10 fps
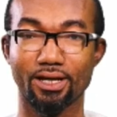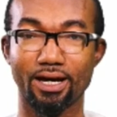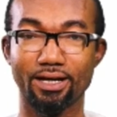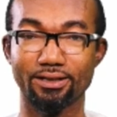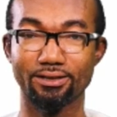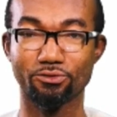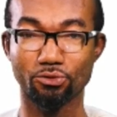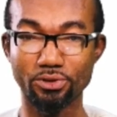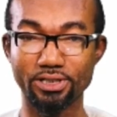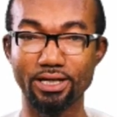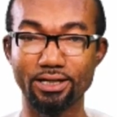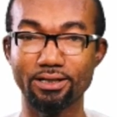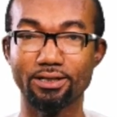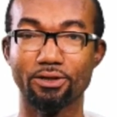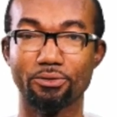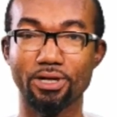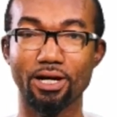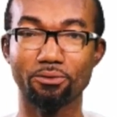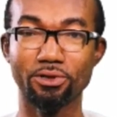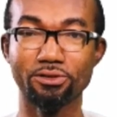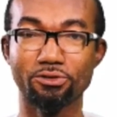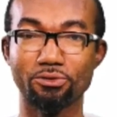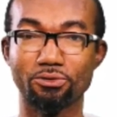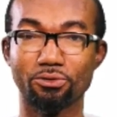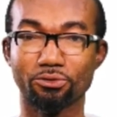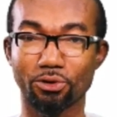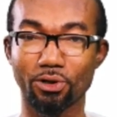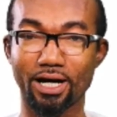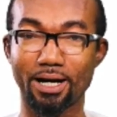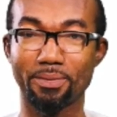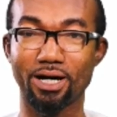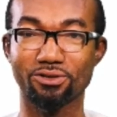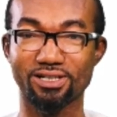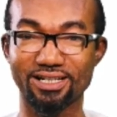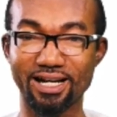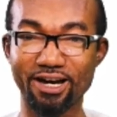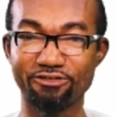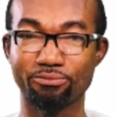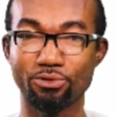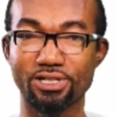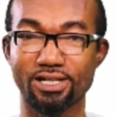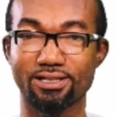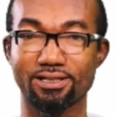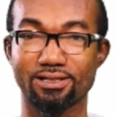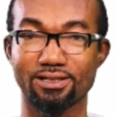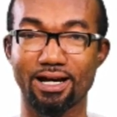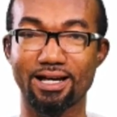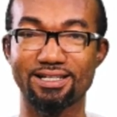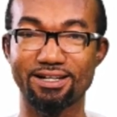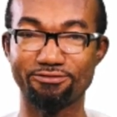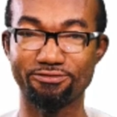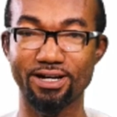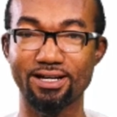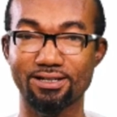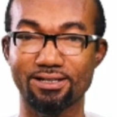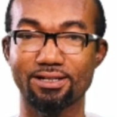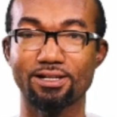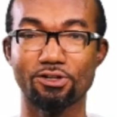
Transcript: And today we are going to talk about life processes as the first